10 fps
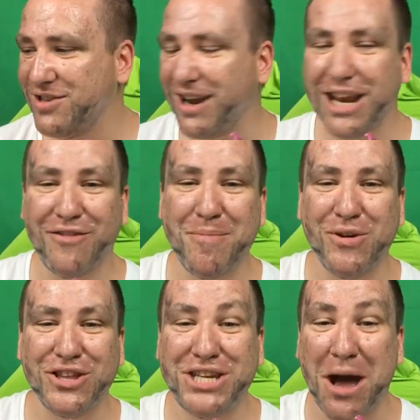you reckon if I
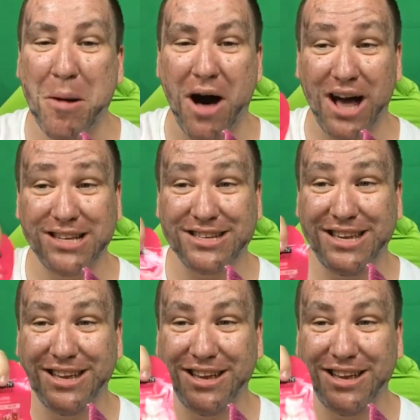put the gel mask